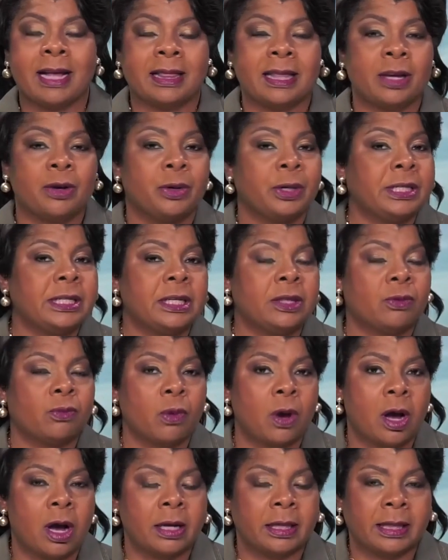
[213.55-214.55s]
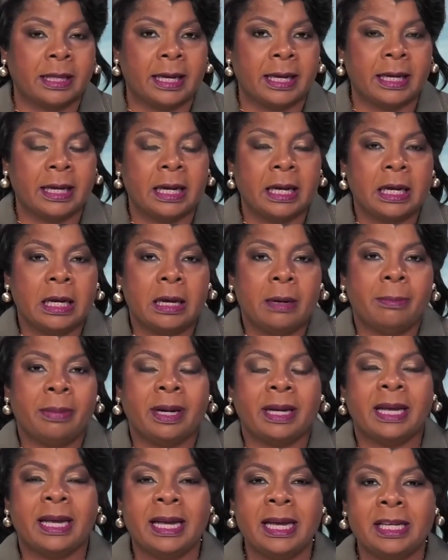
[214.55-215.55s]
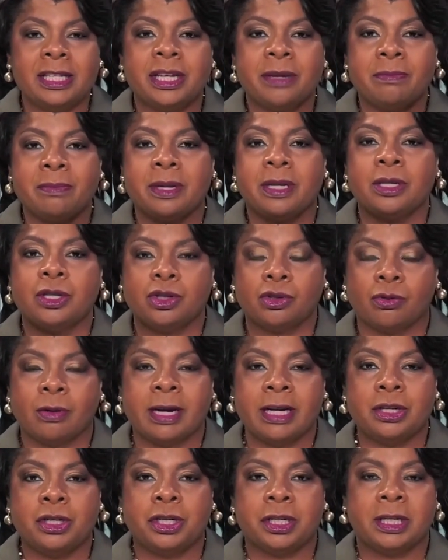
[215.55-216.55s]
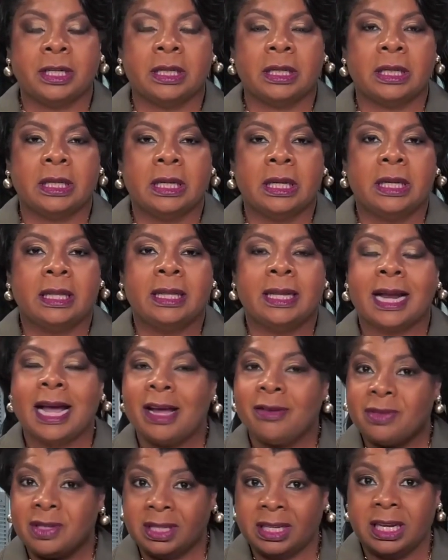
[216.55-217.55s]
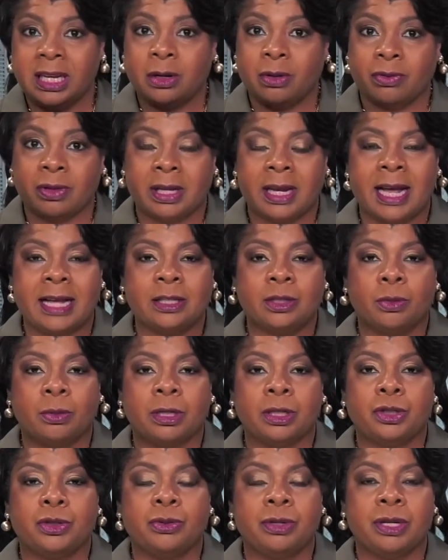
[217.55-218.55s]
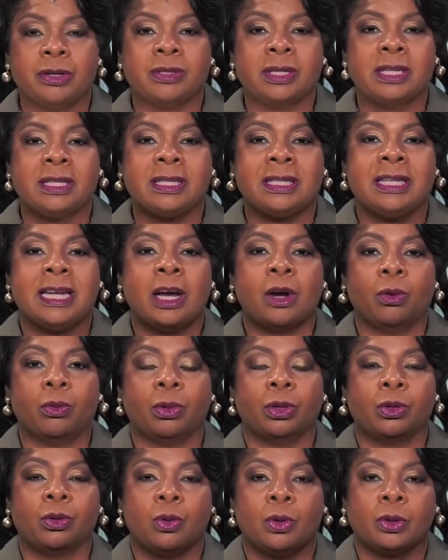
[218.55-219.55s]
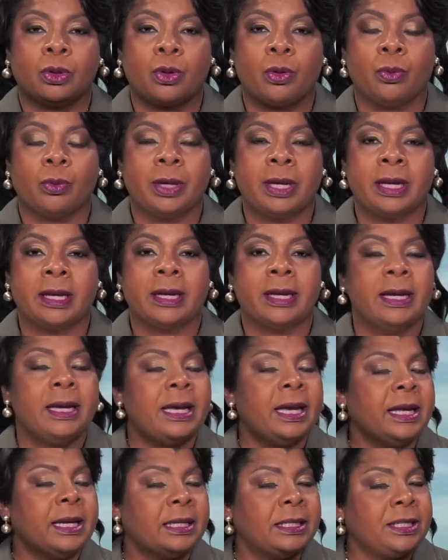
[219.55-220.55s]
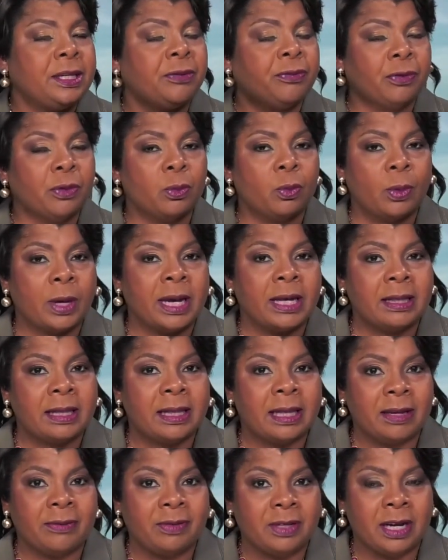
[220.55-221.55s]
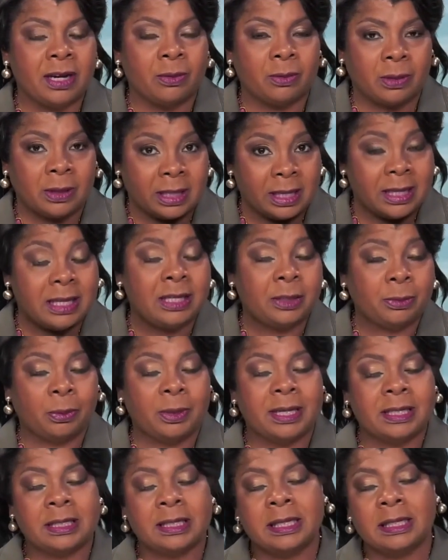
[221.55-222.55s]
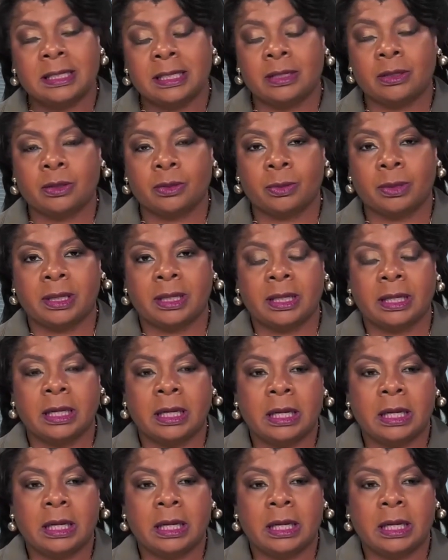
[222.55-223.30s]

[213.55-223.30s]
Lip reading: thing or he did the wrong thing, but each administration that I've seen over the last 22 years has dealt with North Korea in a different way than than this president deals with it.